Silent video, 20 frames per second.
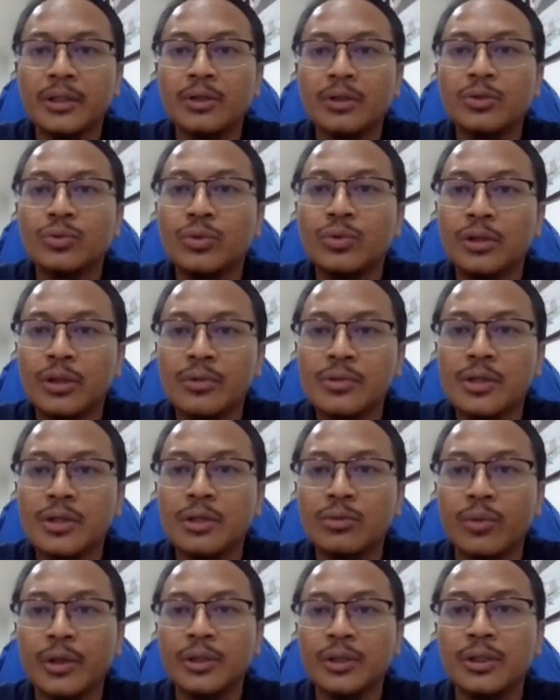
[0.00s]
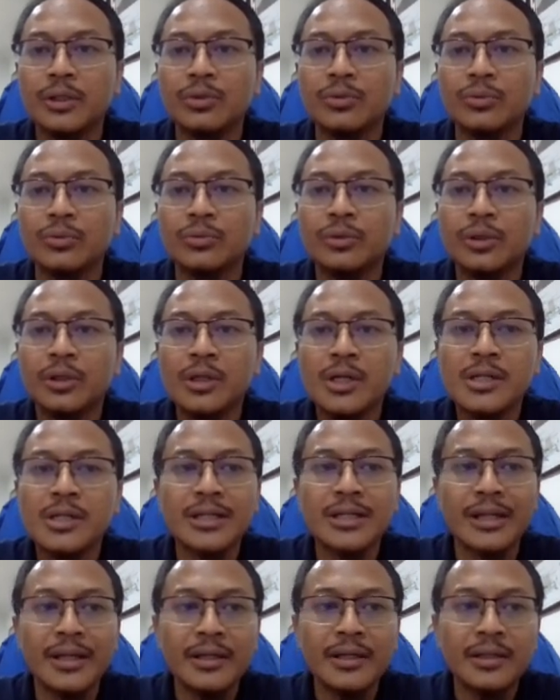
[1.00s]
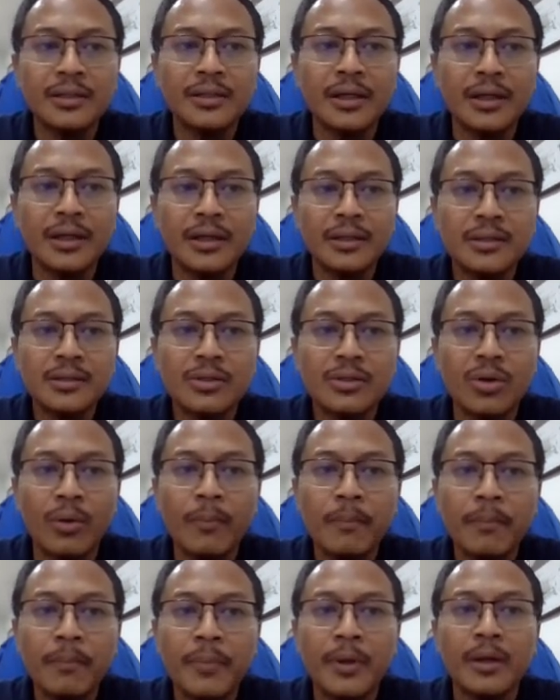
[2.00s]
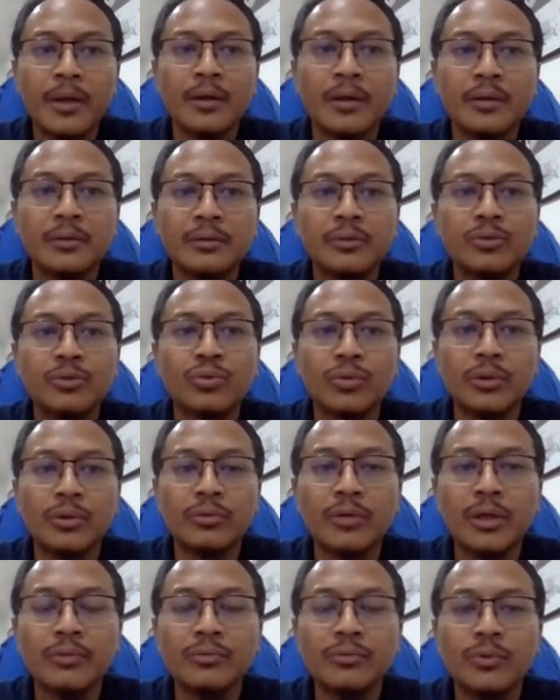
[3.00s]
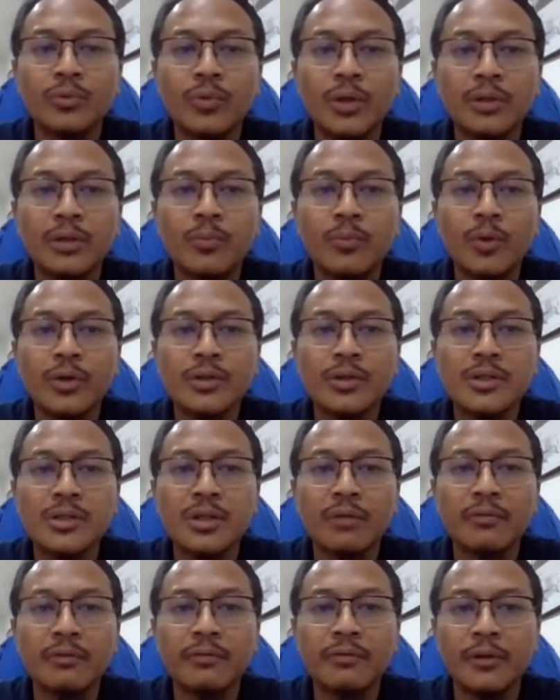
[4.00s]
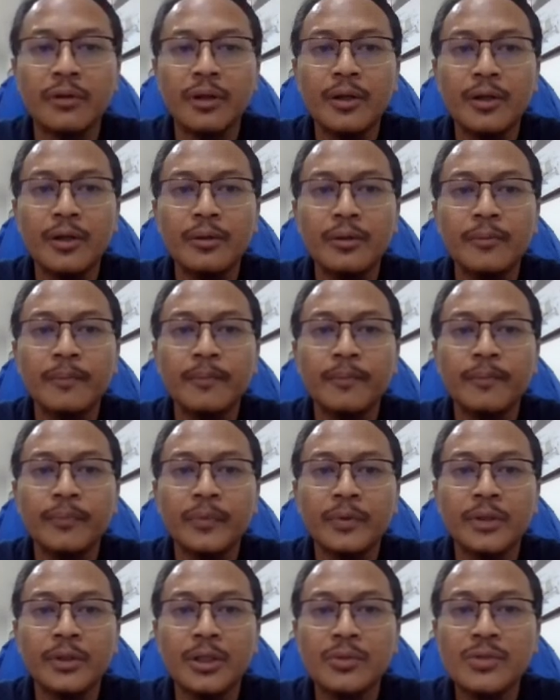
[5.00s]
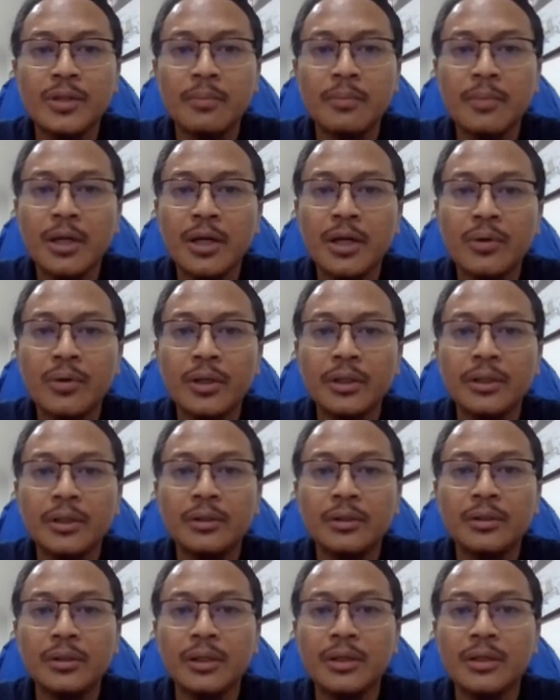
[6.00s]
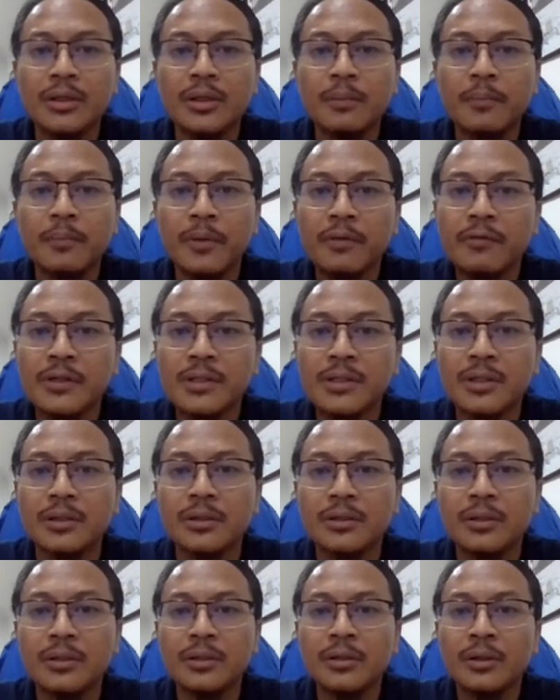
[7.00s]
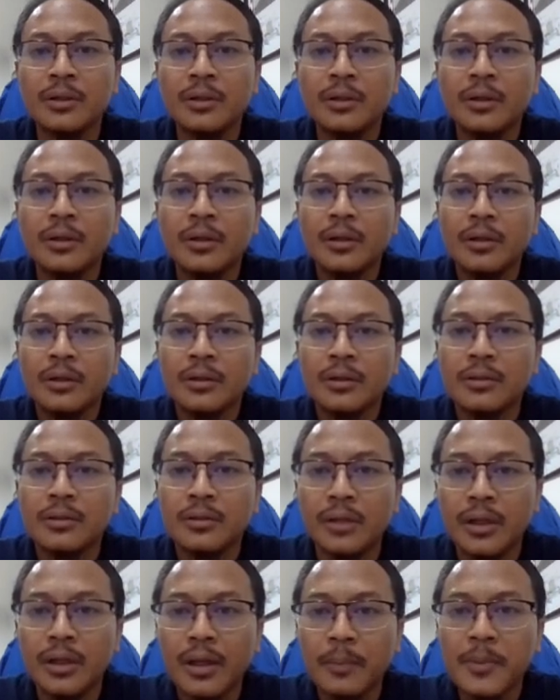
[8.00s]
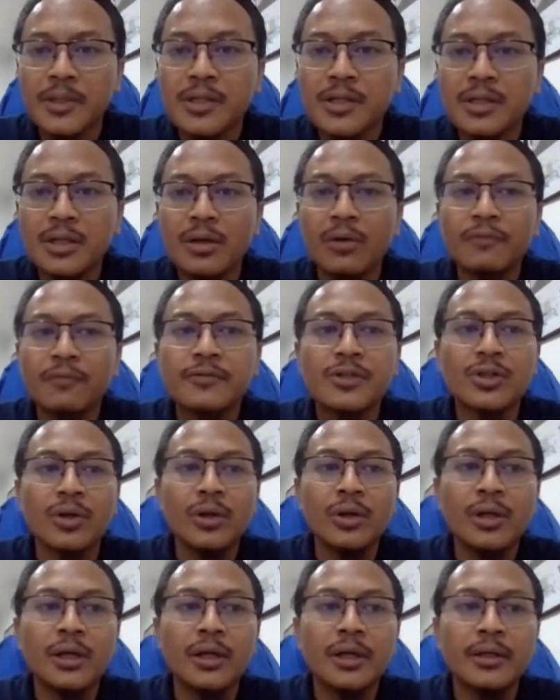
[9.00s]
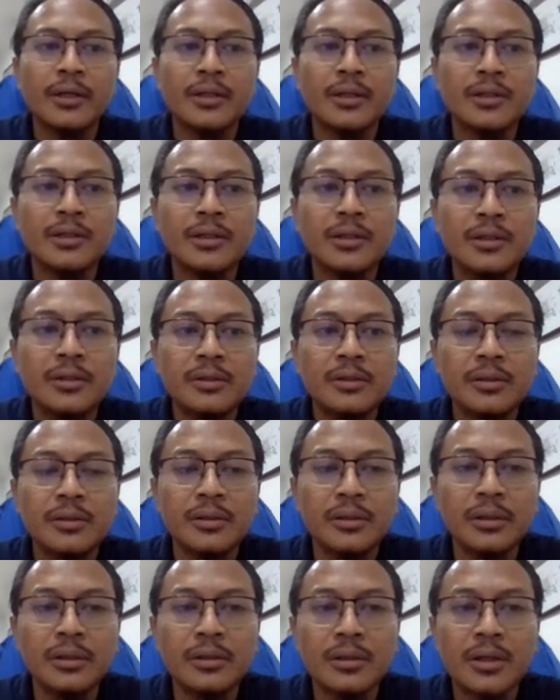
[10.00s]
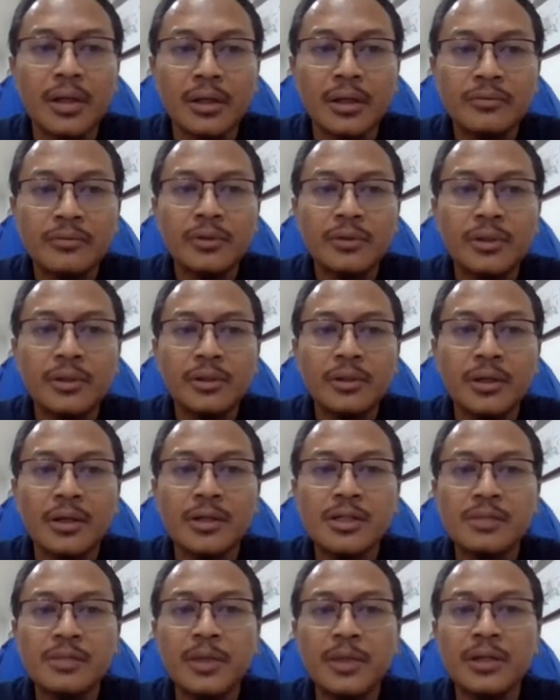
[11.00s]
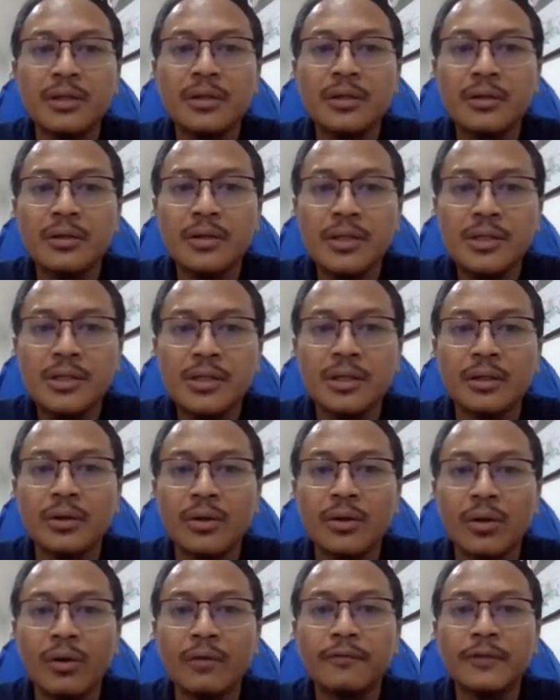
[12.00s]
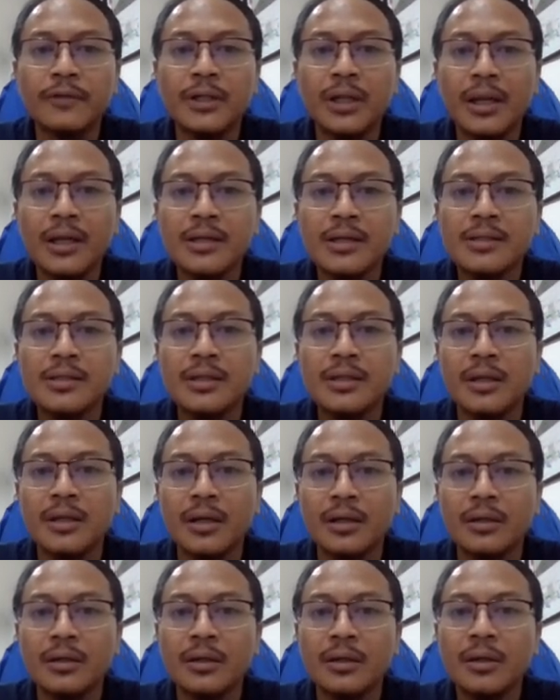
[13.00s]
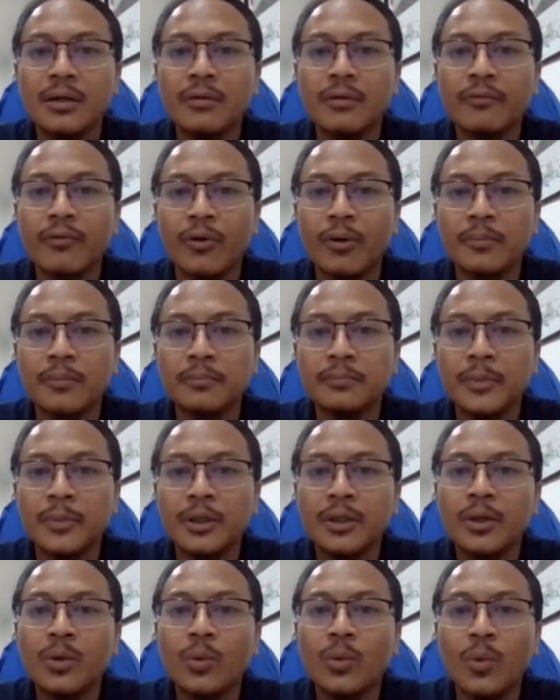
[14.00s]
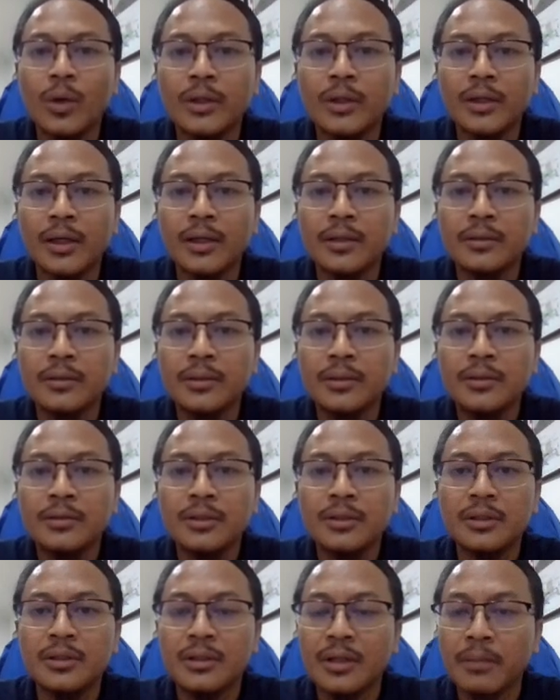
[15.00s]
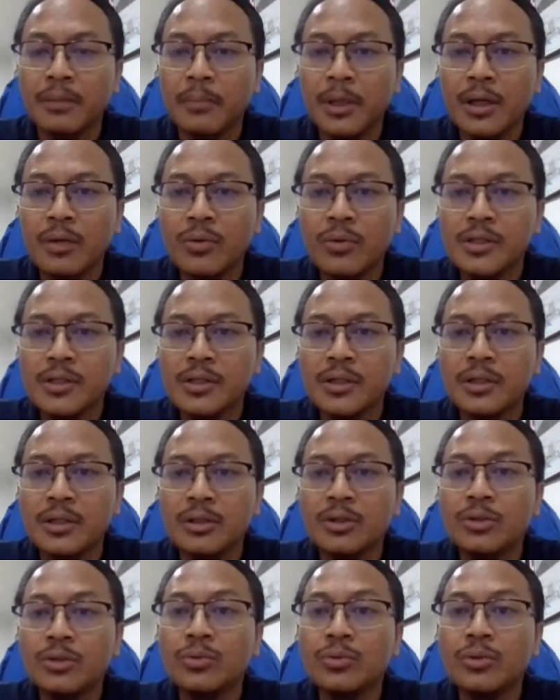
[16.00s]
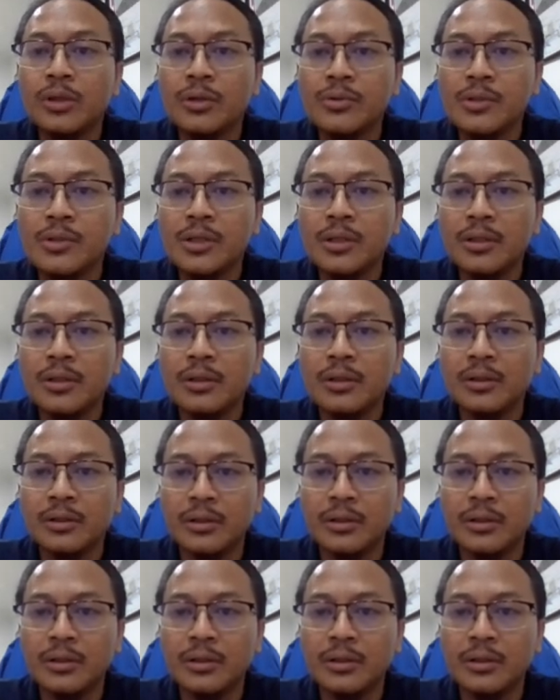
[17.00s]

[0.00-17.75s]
in 2022, slightly higher compared to around 1.78 thousand megawatt in the previous year. The capacity of solar energy in the country has been increasing over the last decade from 139 megawatts in 2013.